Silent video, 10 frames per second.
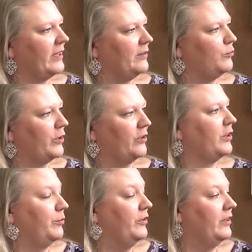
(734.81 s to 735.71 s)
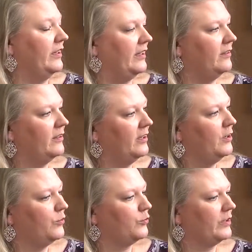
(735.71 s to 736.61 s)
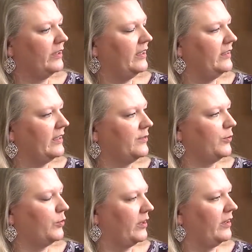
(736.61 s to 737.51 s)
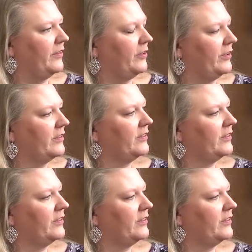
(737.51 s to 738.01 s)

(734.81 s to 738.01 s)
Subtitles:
and what our community really does for one another.